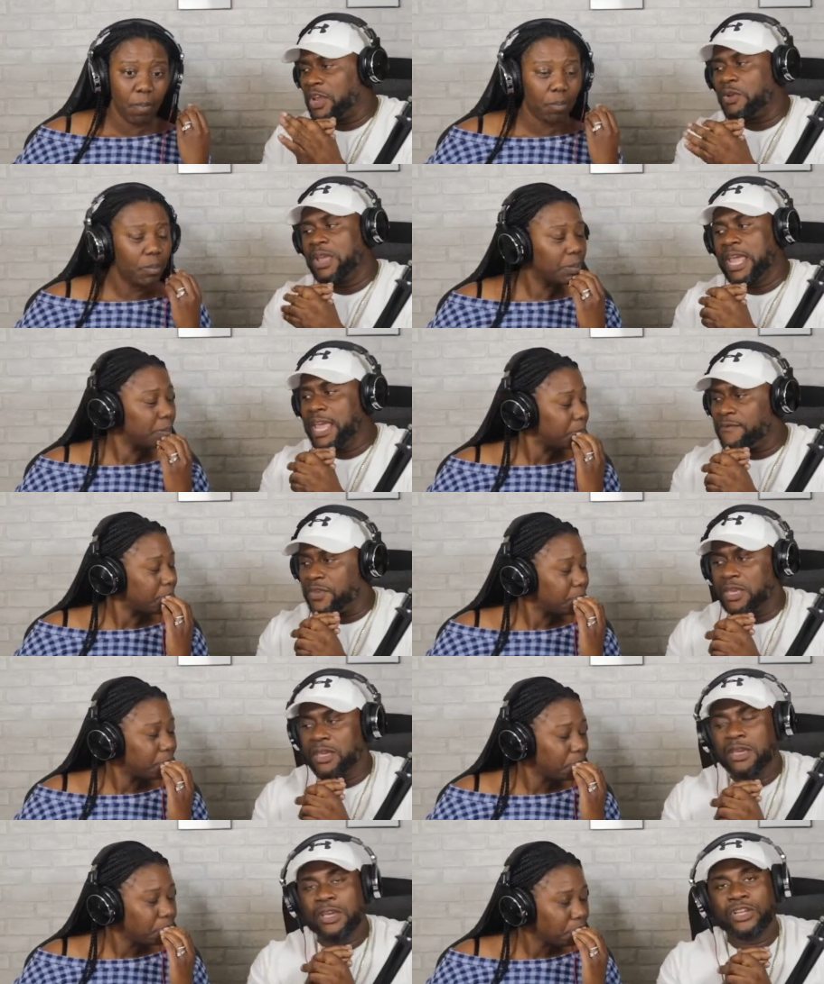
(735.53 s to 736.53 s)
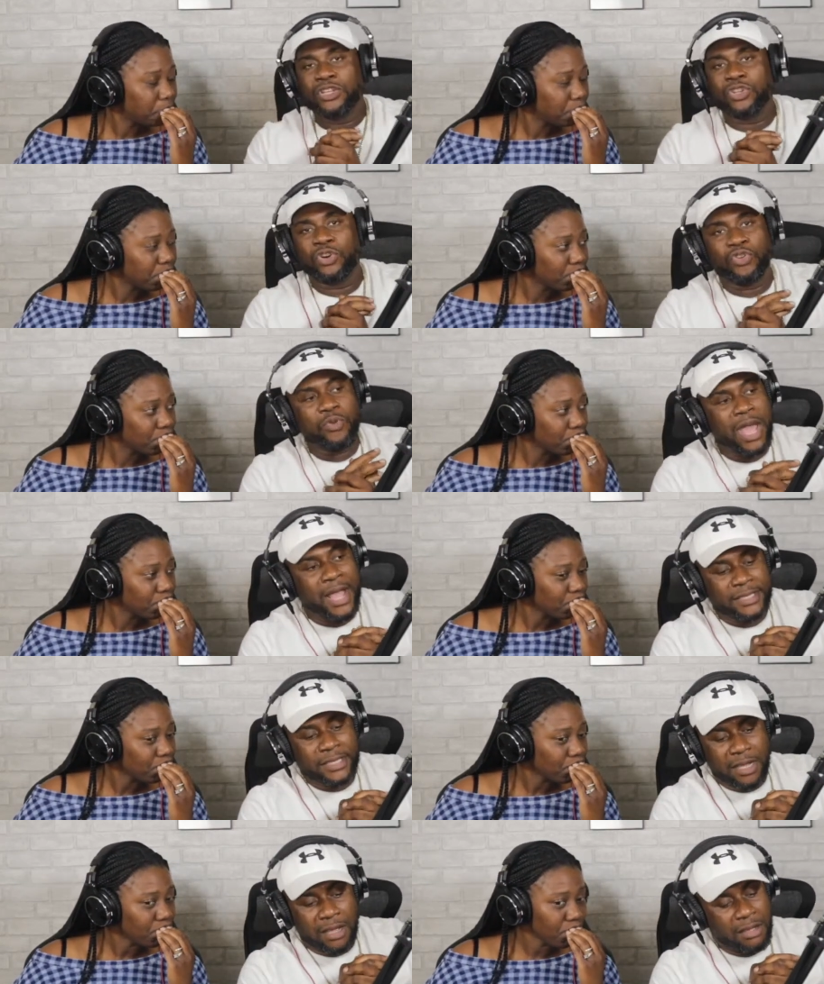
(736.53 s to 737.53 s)
Speaker 1: heavy. So you have to,
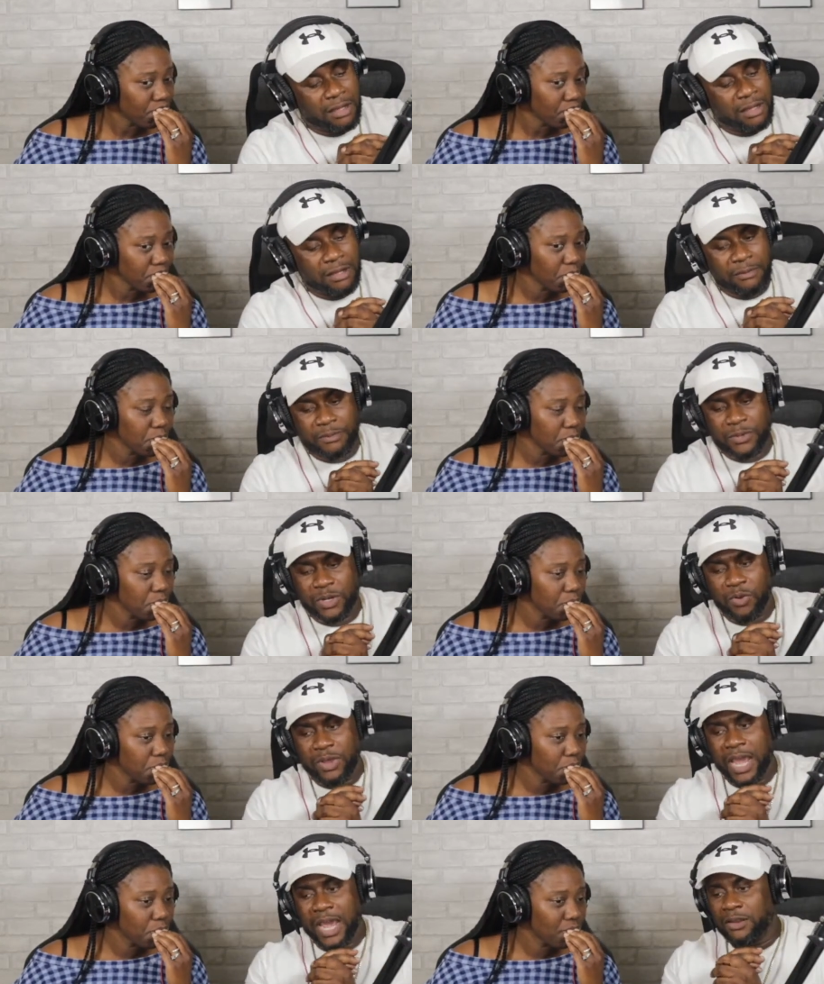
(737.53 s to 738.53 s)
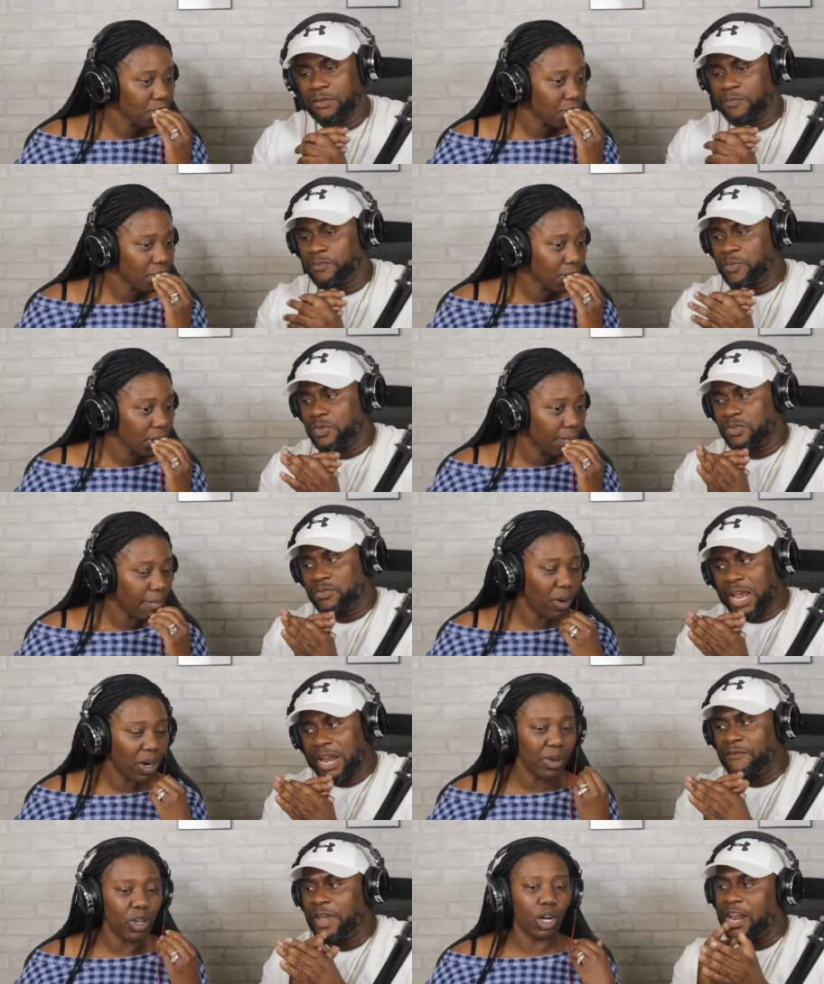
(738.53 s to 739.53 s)
um, you know, kind of. But when are we
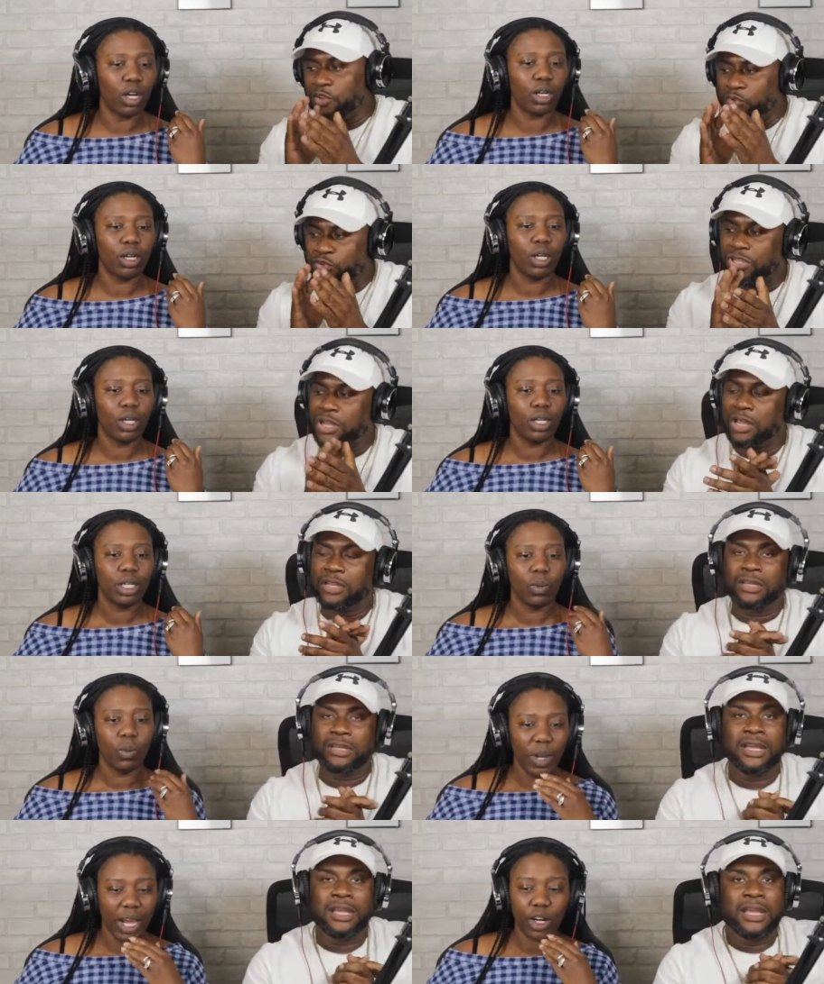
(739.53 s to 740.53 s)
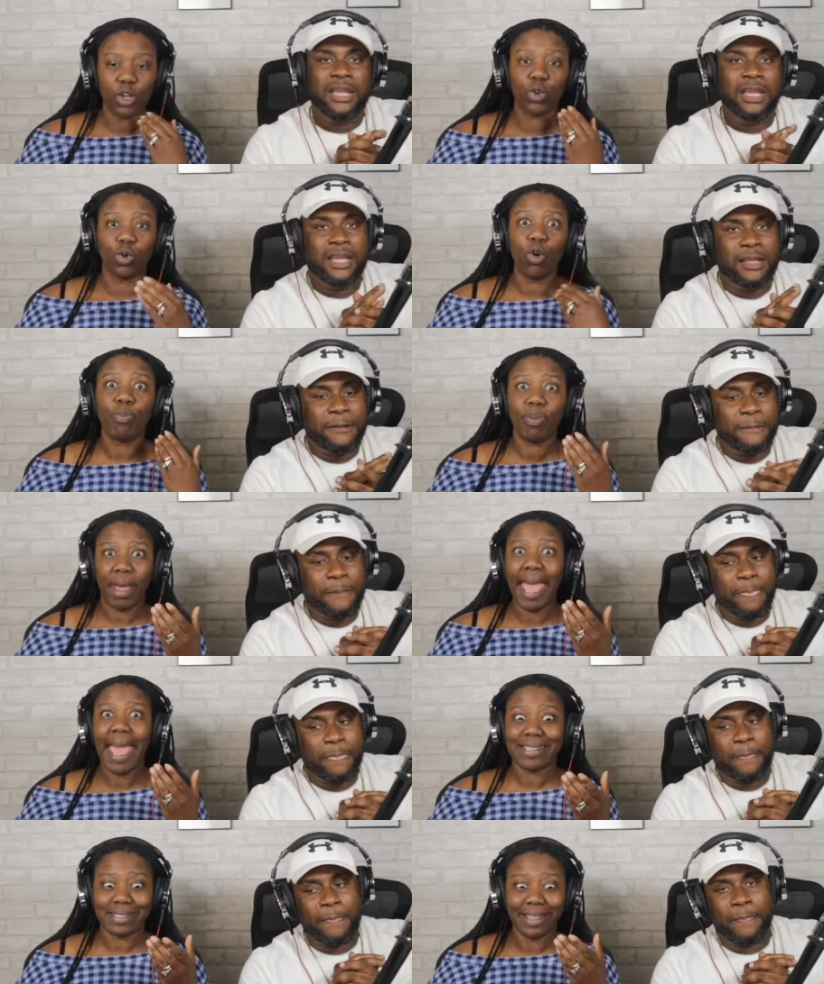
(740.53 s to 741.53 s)
gonna? Color. We gotta grow past
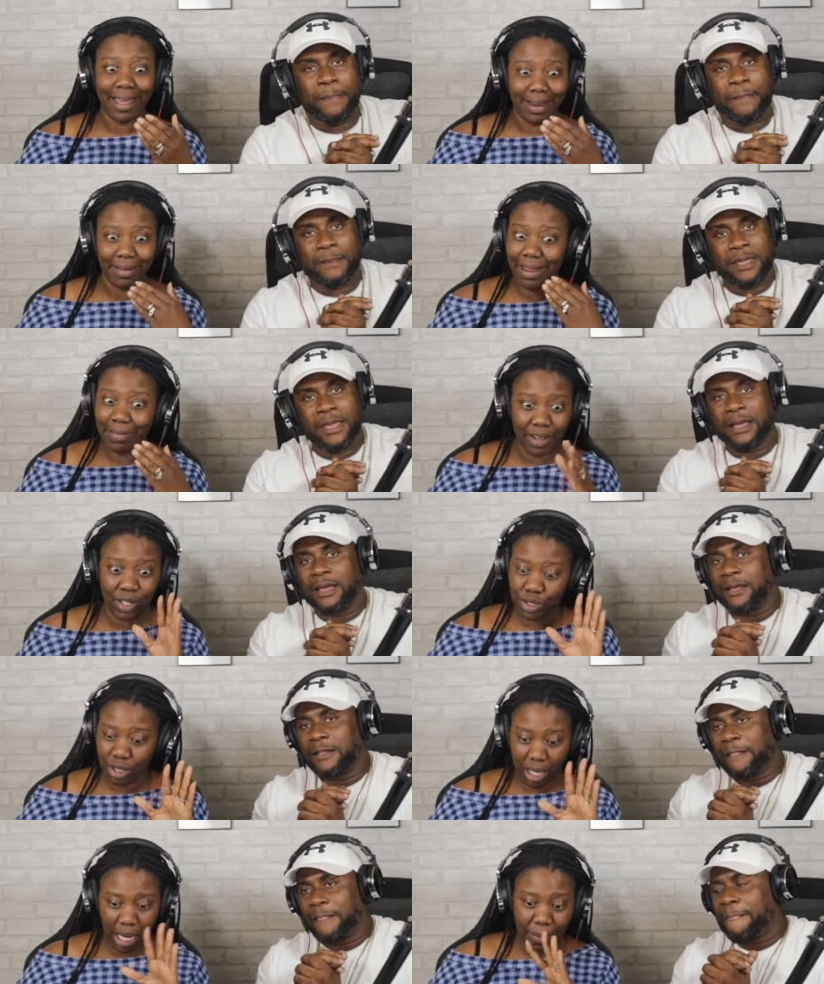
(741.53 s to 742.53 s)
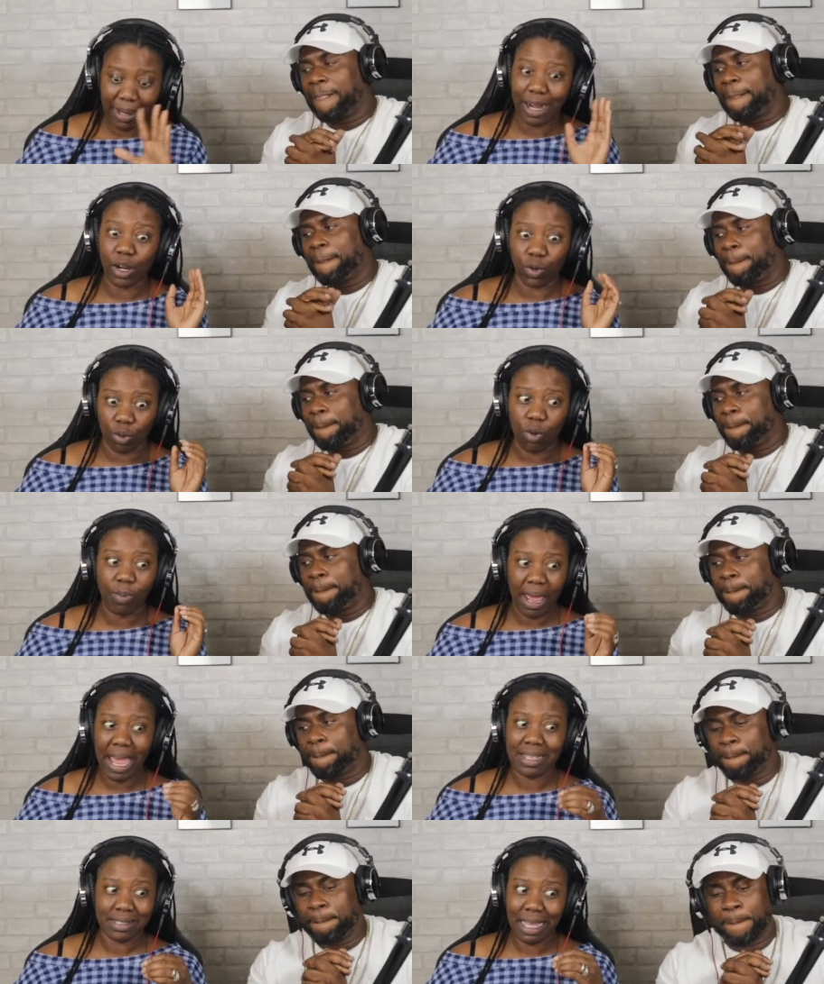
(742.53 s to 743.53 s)
that
Speaker 2: eventually. Yeah. Like we gotta grow past
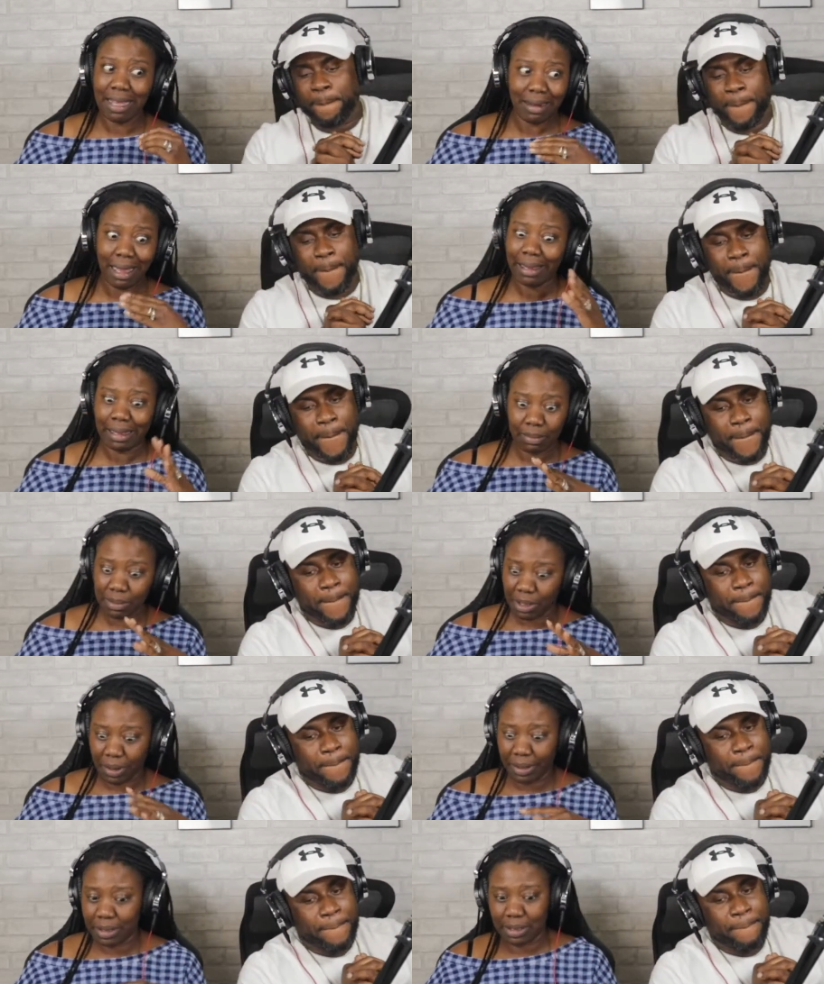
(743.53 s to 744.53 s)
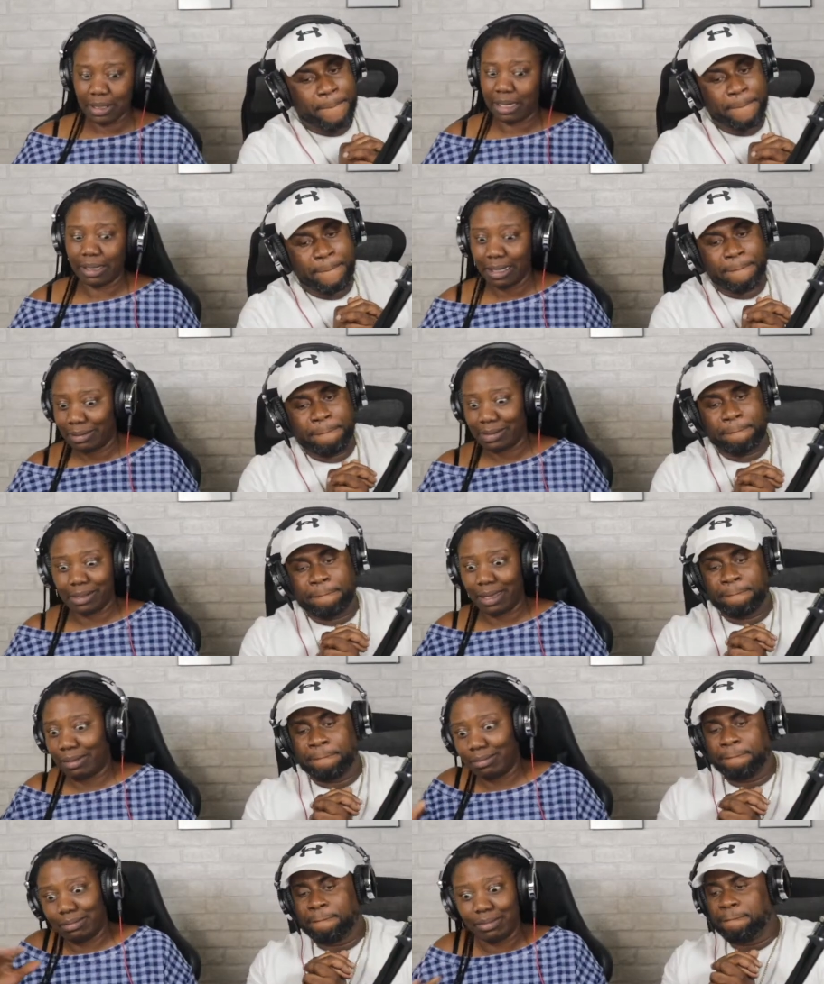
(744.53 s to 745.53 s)
that. Like I'm serious. Like that's like
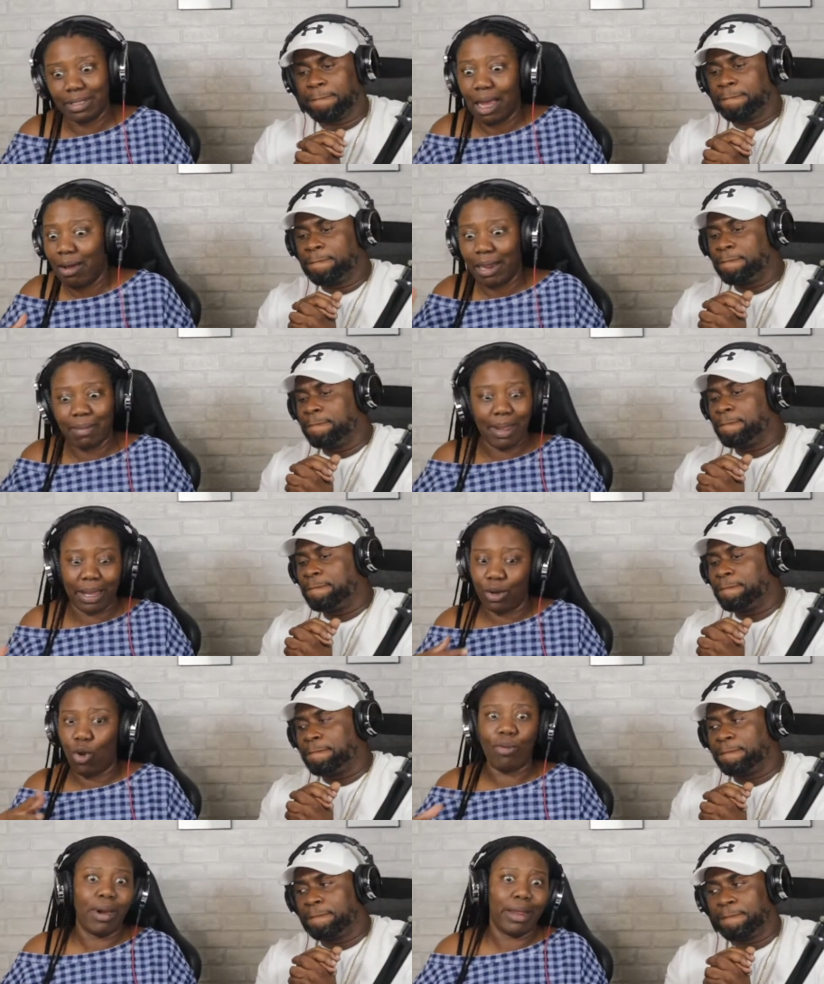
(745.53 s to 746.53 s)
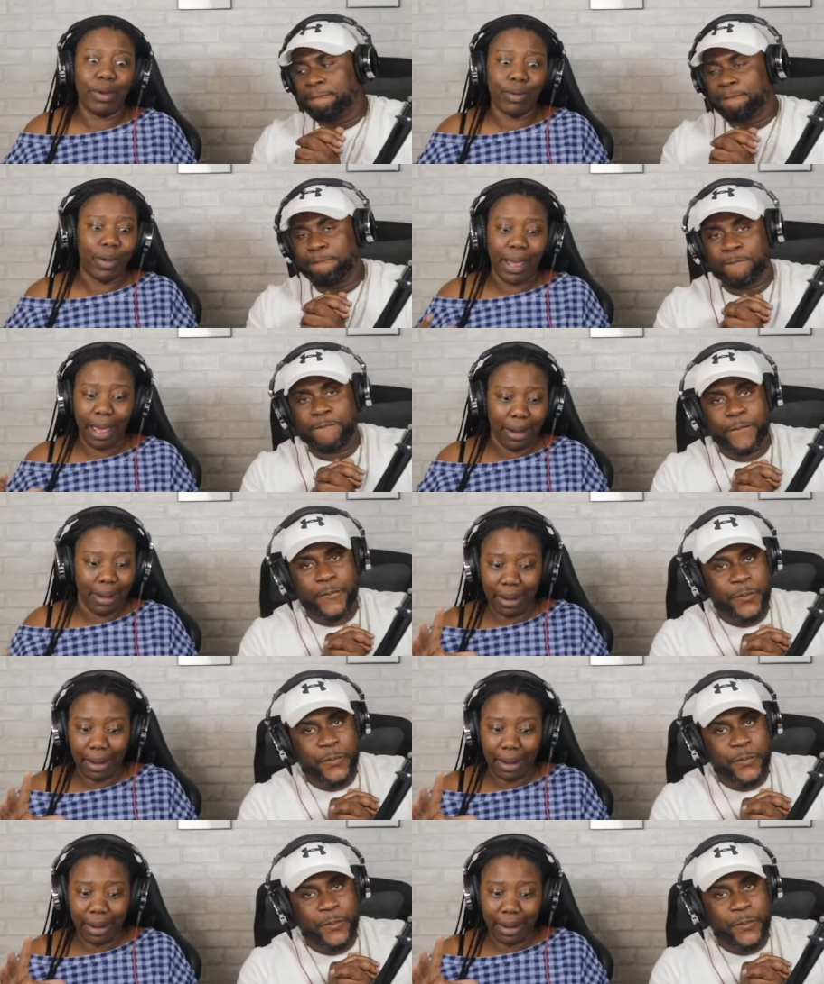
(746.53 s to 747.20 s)
y'all ain't making no money doing that. And